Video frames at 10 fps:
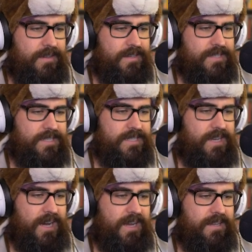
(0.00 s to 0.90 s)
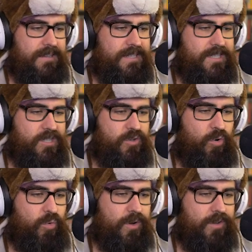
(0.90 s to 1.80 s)
This is not, this is
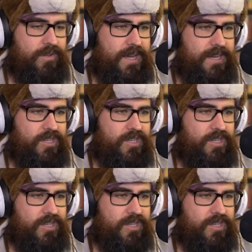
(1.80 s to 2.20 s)
your will, not